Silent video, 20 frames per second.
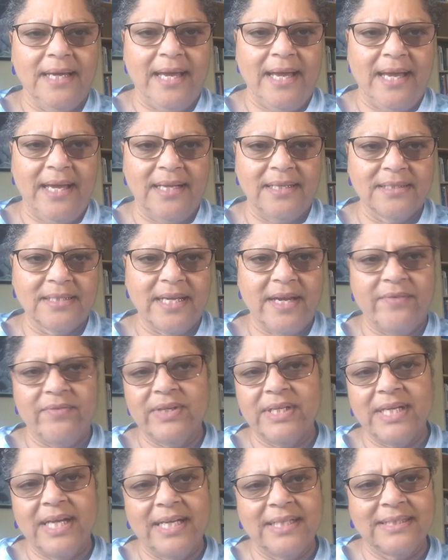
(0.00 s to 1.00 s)
And
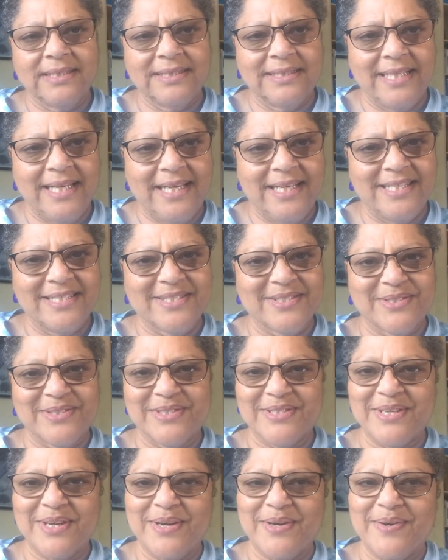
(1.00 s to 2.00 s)
every 90 days or
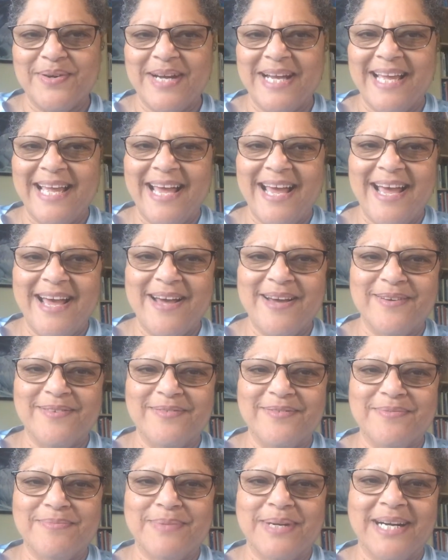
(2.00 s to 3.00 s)
so, I
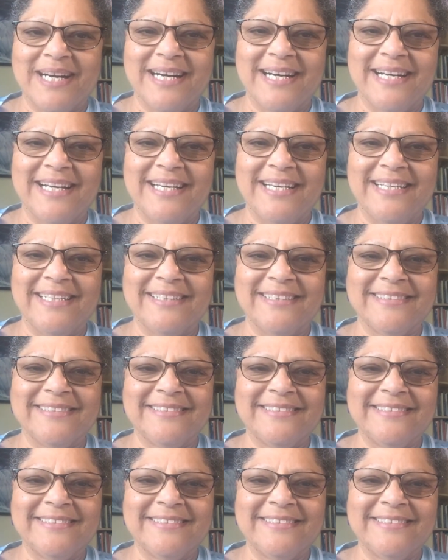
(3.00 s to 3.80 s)
have my